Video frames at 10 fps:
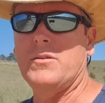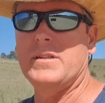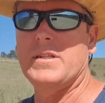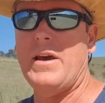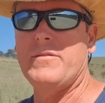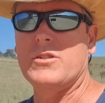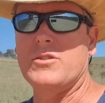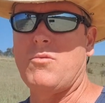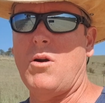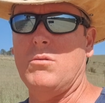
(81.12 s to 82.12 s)
only to have it
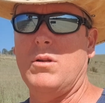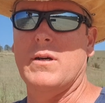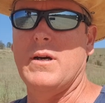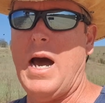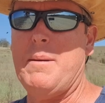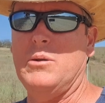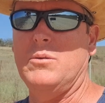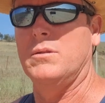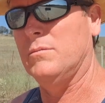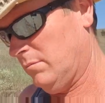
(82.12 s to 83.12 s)
to roll uphill.